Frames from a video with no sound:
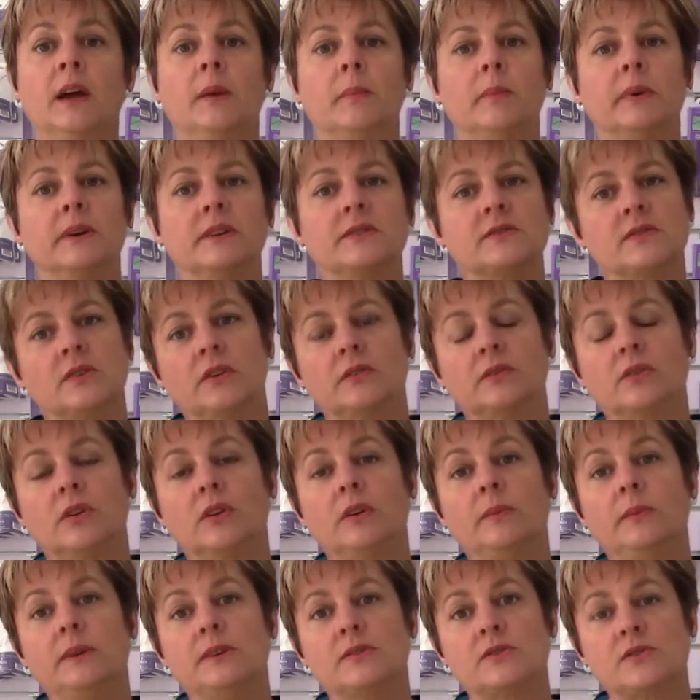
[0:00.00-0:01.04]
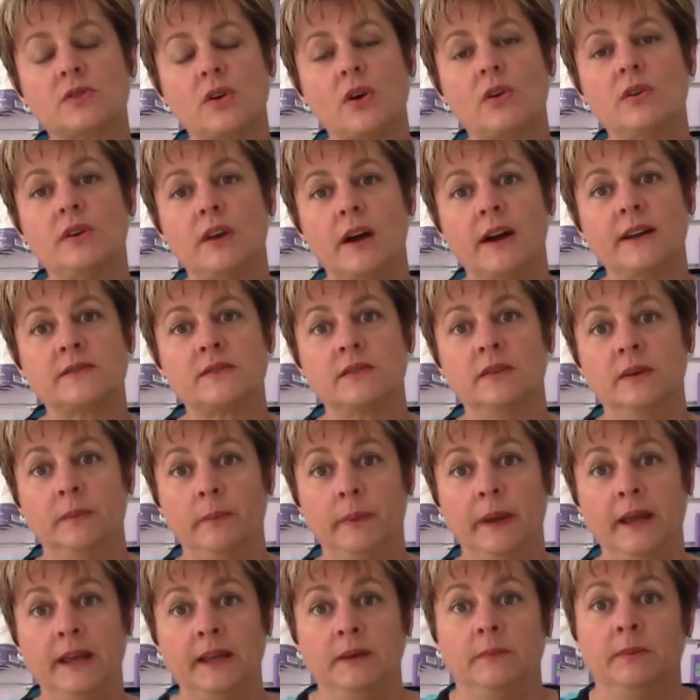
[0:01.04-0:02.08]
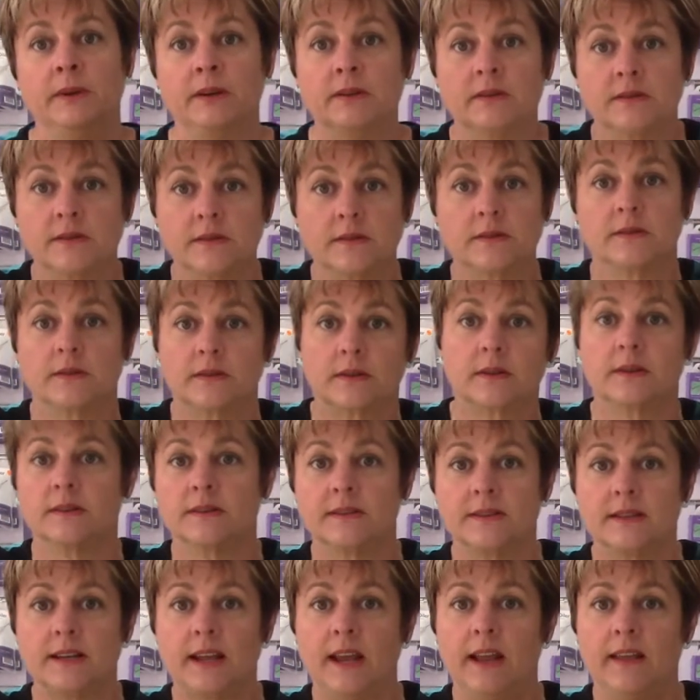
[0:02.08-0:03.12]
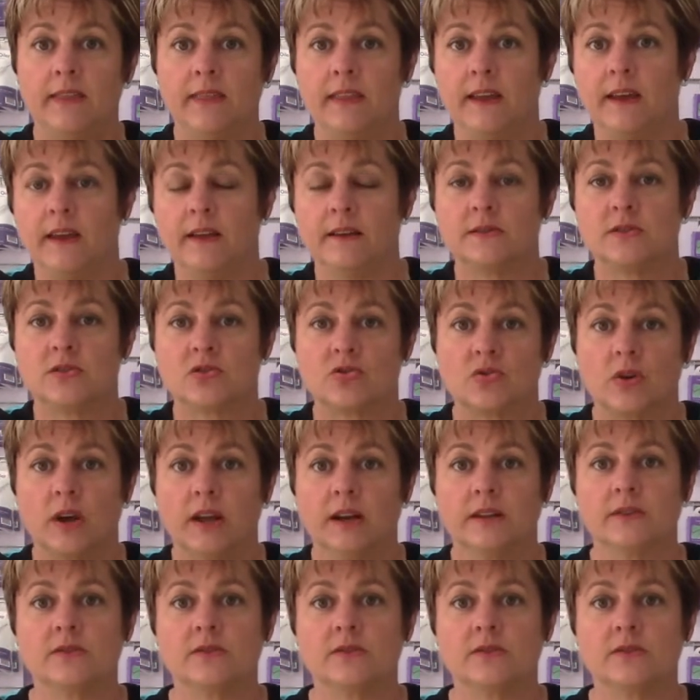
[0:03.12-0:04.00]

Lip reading: but it's not going to be so nice on a bed because it's just going to stand there straight.